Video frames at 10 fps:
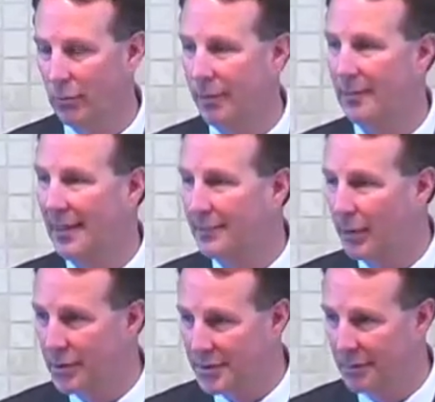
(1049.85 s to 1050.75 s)
with my
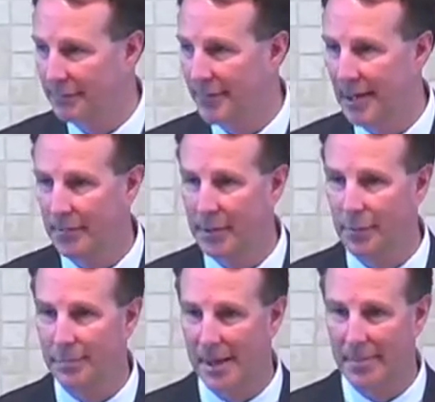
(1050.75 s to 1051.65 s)
personal family,
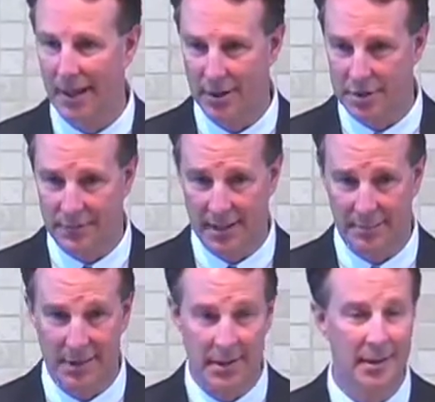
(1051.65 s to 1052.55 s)
with my parish
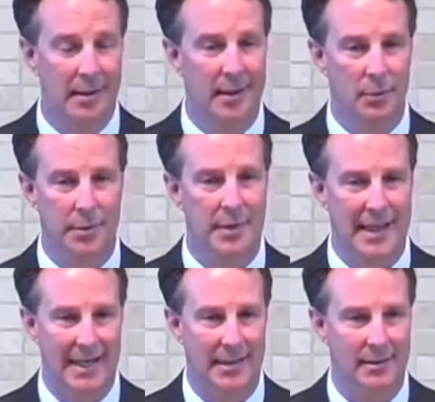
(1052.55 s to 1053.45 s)
family, and with
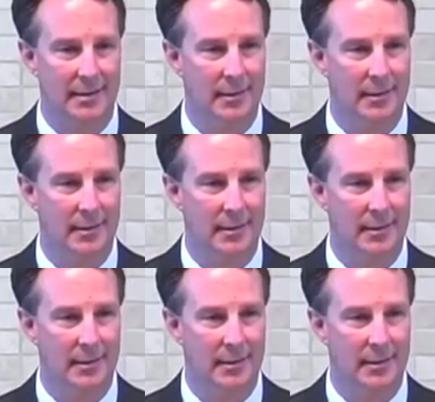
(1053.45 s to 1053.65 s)
God.